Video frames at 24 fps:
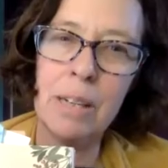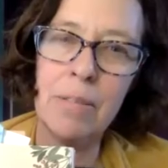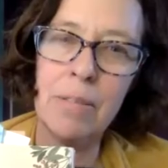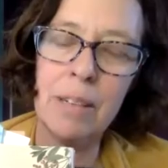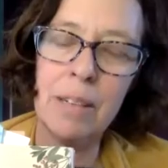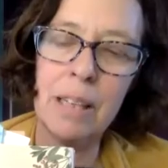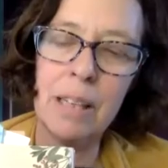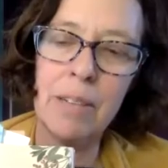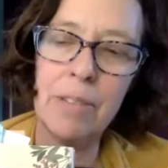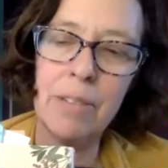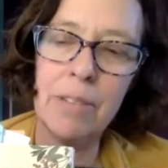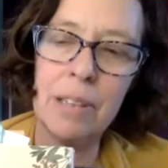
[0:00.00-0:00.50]

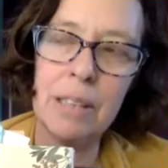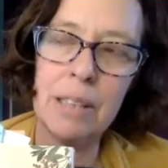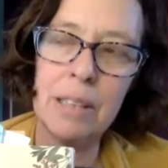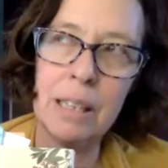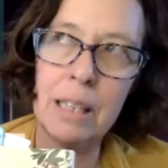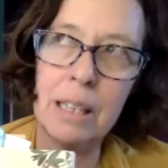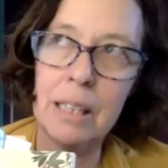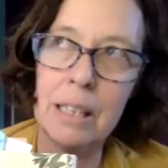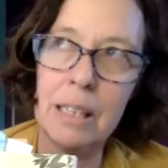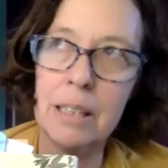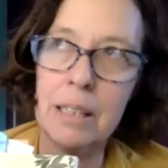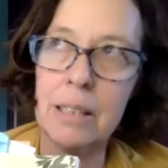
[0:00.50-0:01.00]
really feels
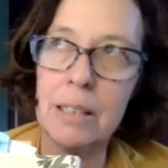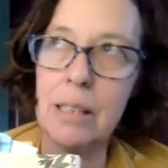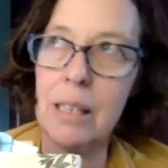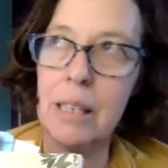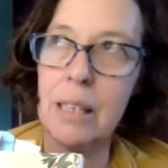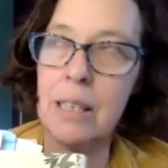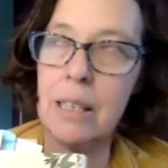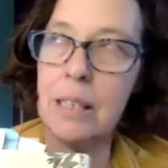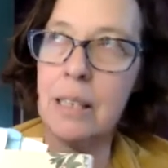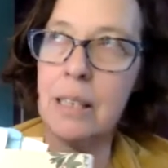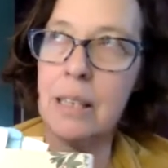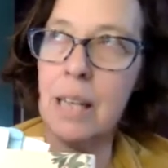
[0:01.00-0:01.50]
like
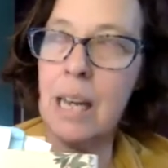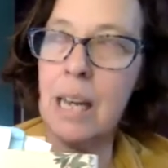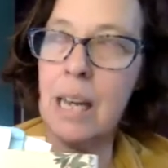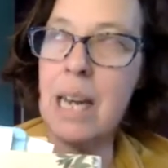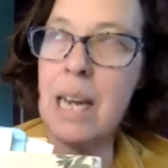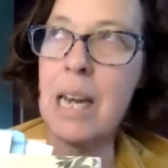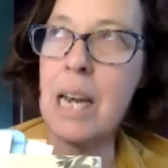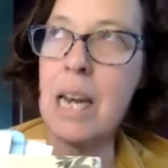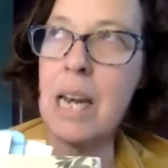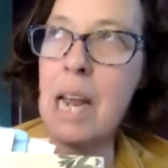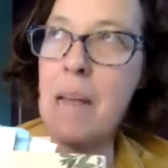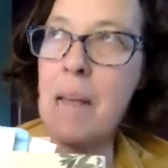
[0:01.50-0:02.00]
it's kind of
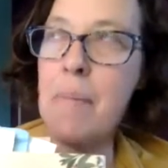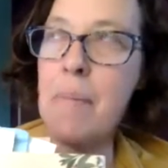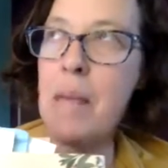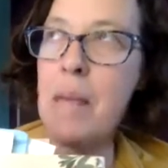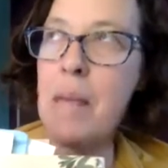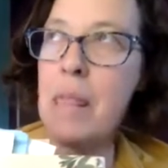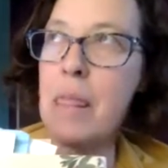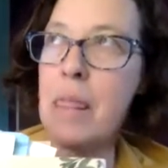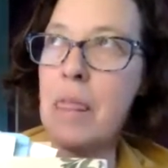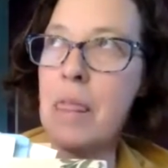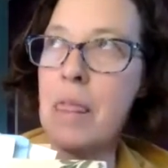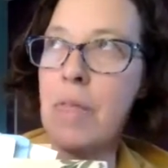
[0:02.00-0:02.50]

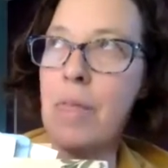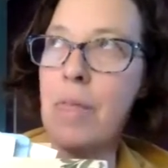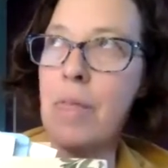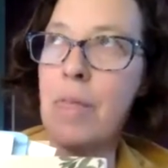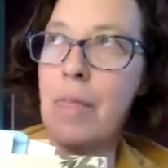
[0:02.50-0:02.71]
naming